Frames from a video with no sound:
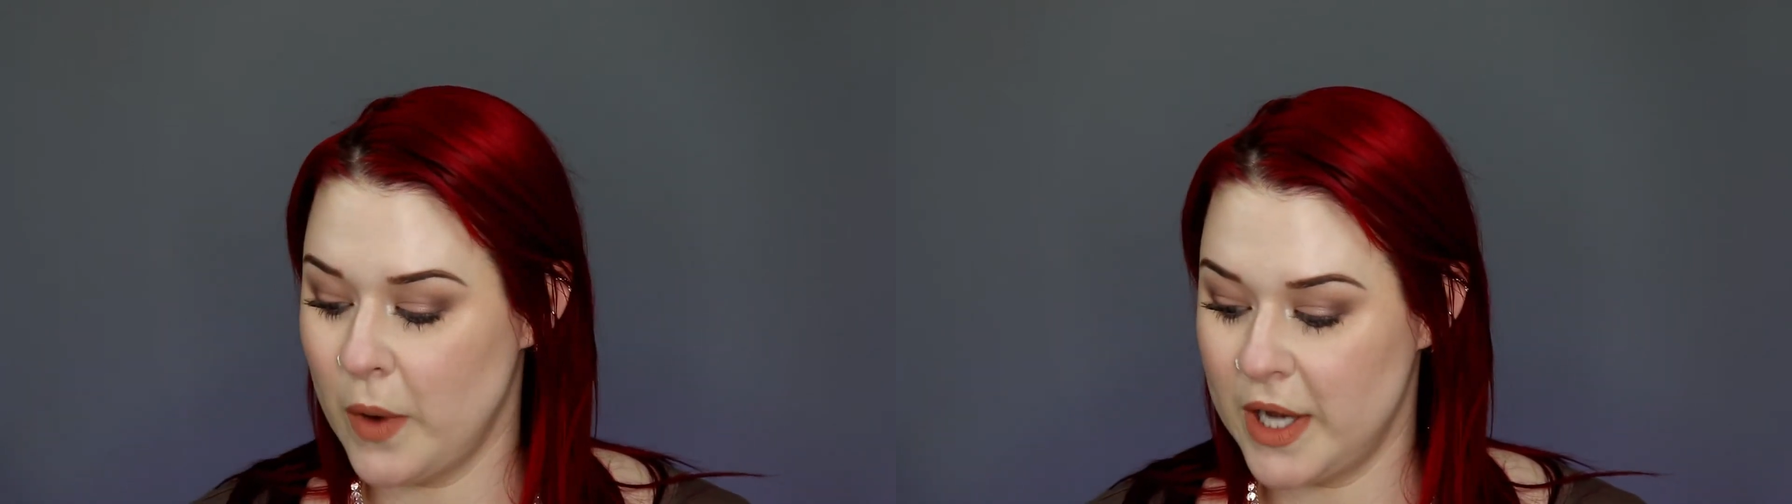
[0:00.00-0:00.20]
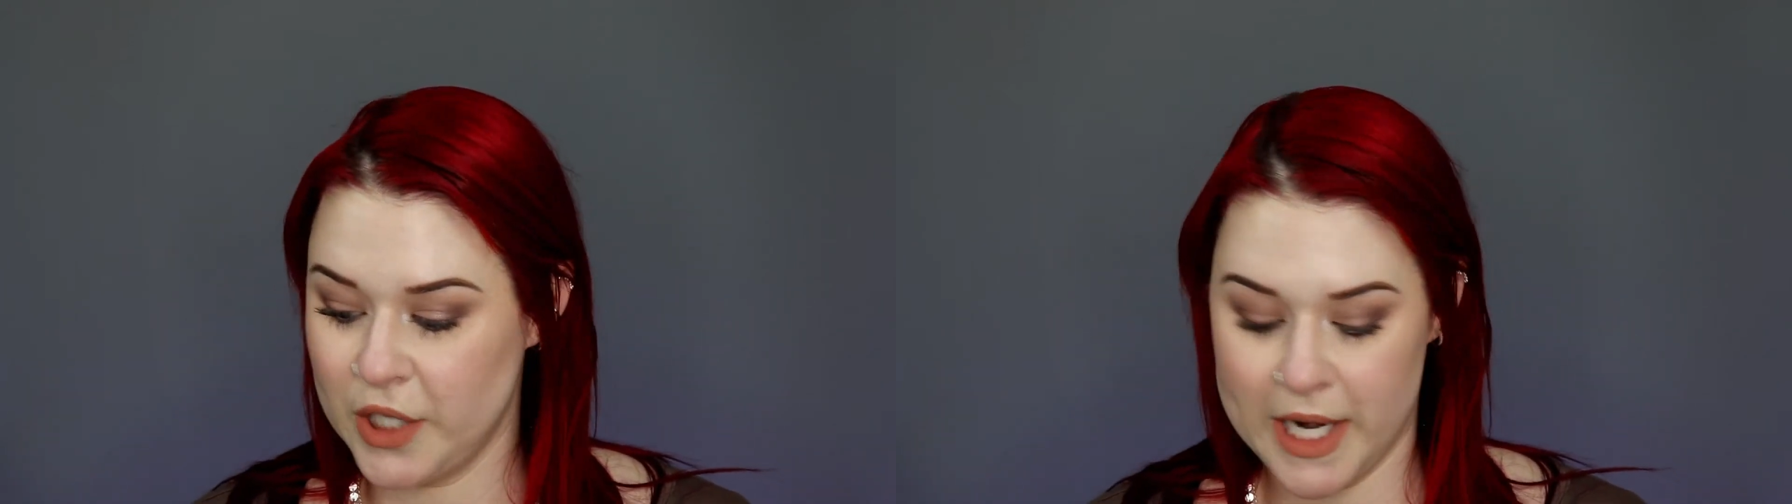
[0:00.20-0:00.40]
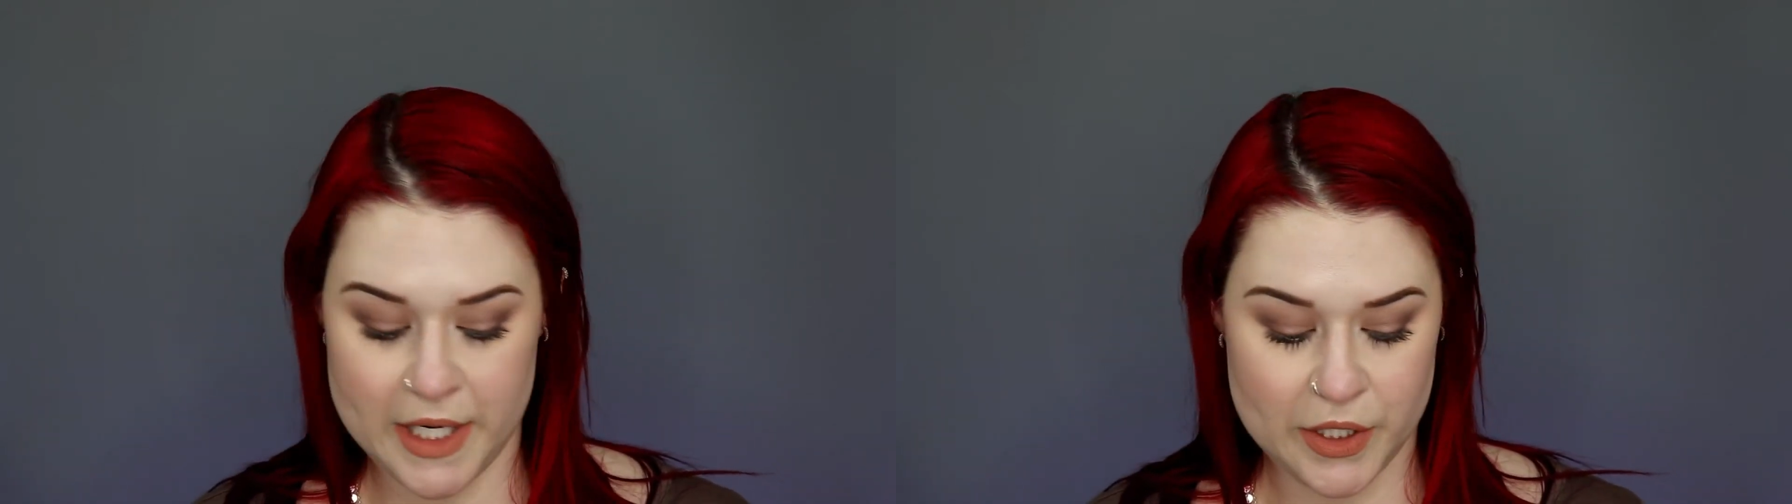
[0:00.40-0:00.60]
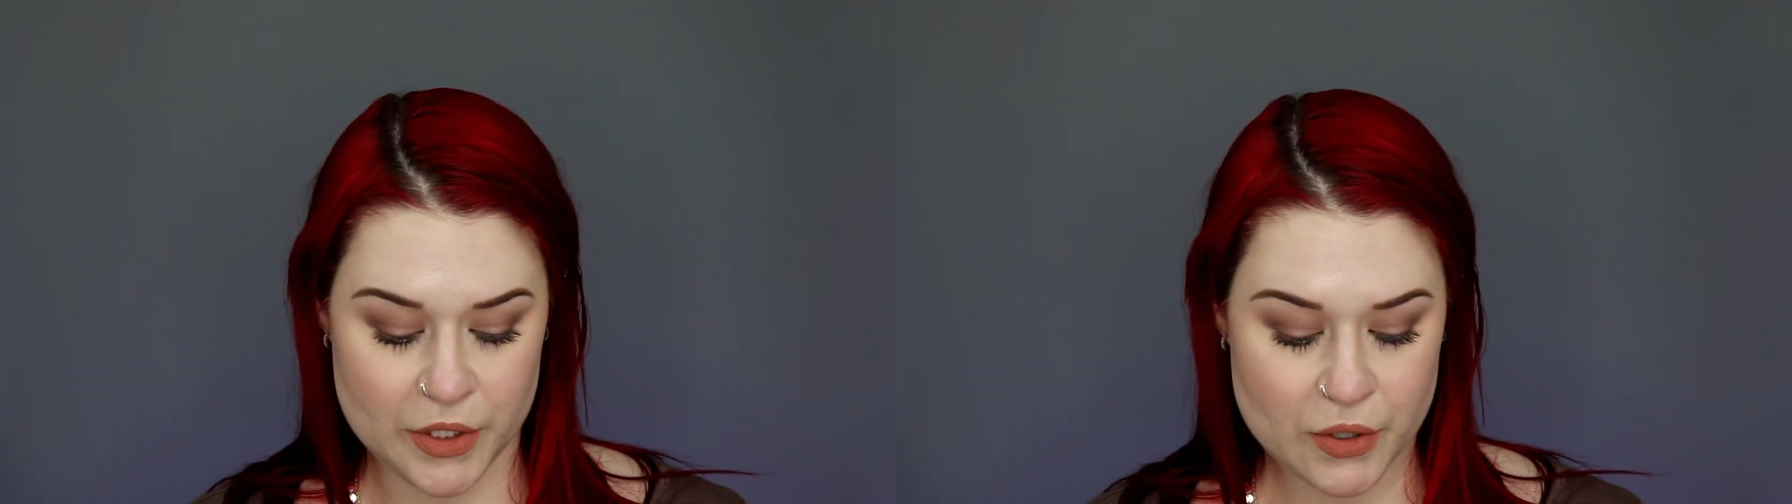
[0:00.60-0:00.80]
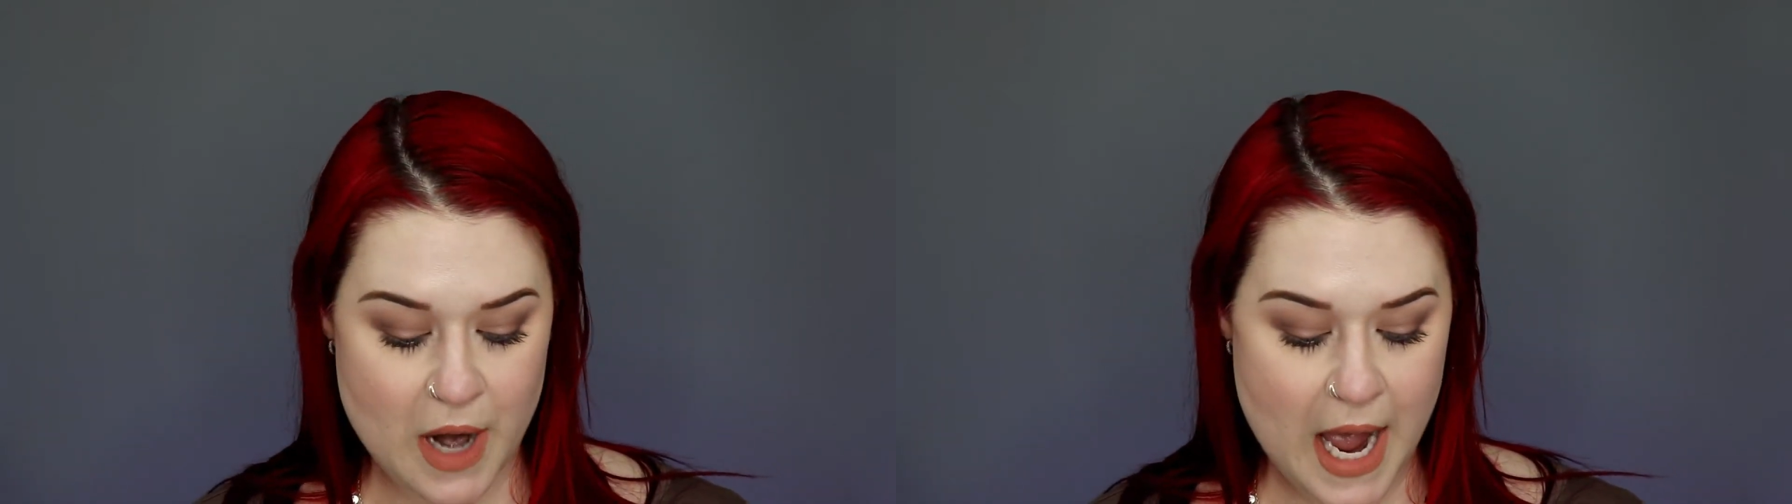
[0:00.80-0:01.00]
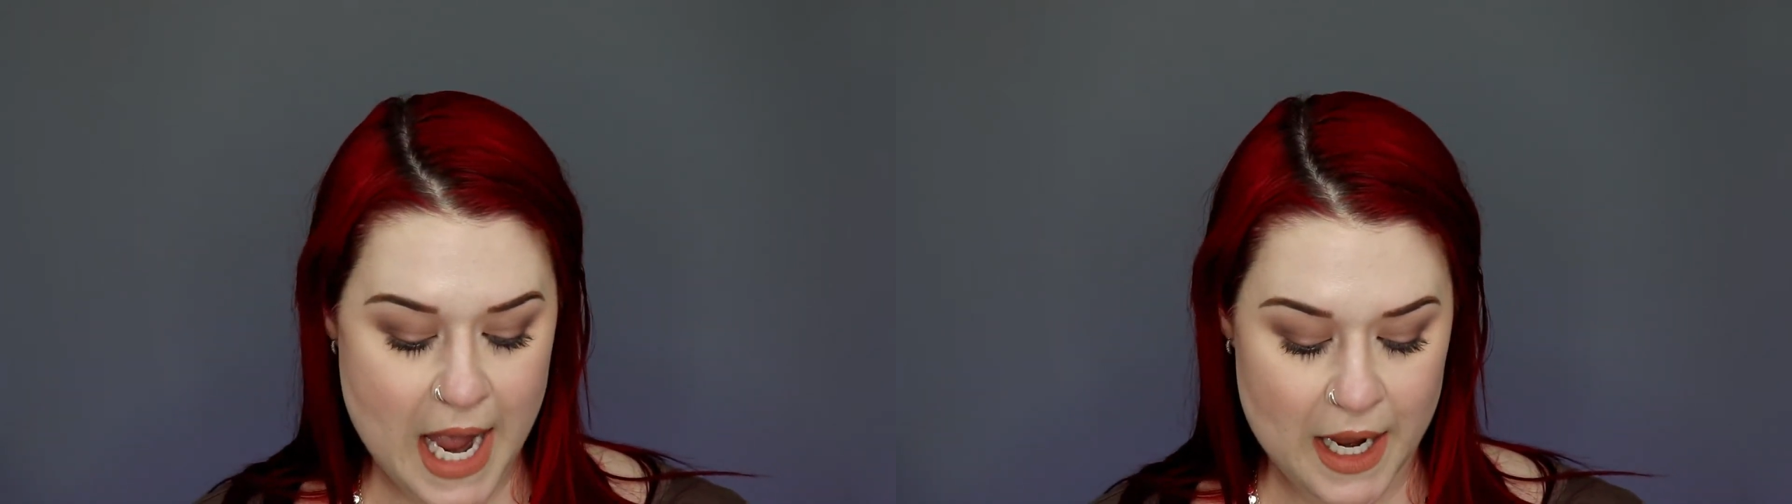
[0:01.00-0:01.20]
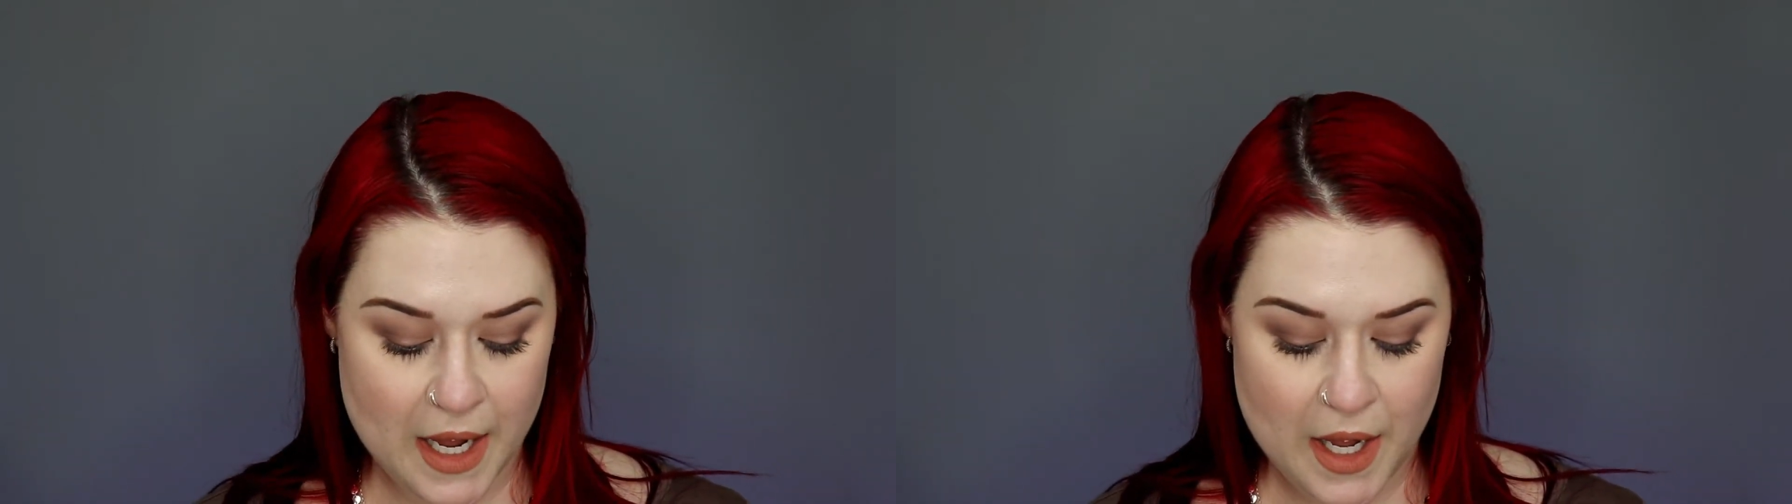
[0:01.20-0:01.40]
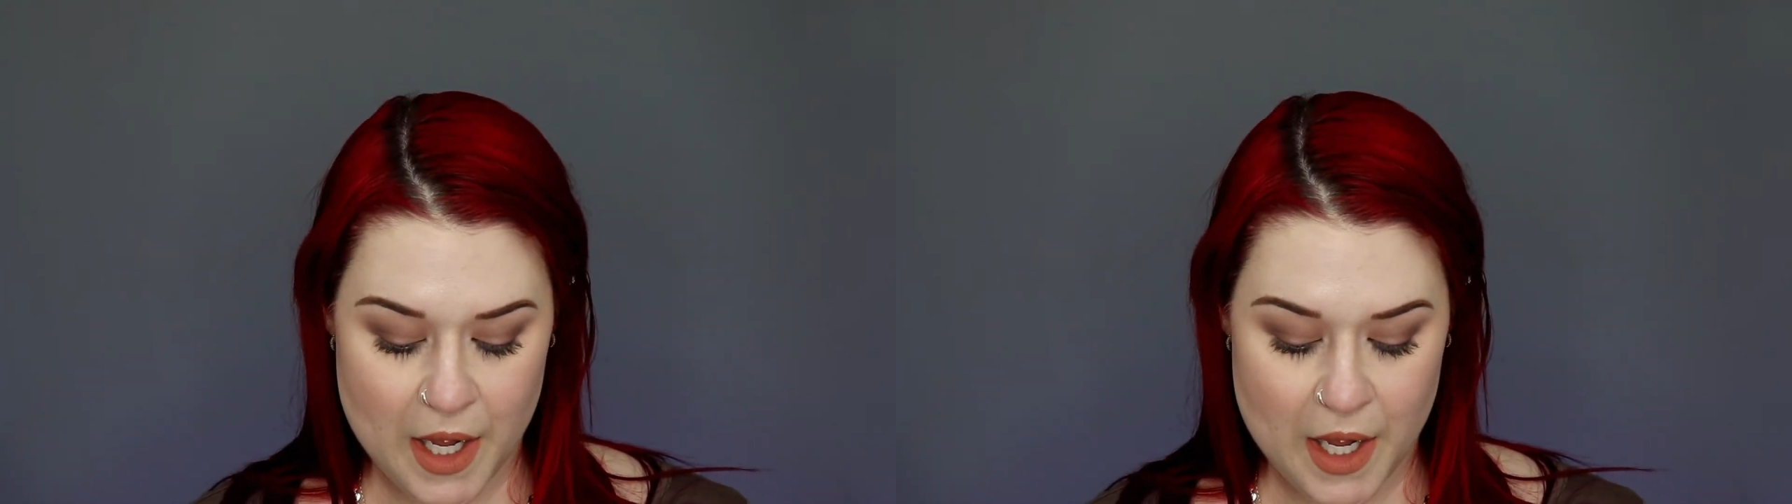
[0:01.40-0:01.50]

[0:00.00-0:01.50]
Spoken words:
wash I need to try.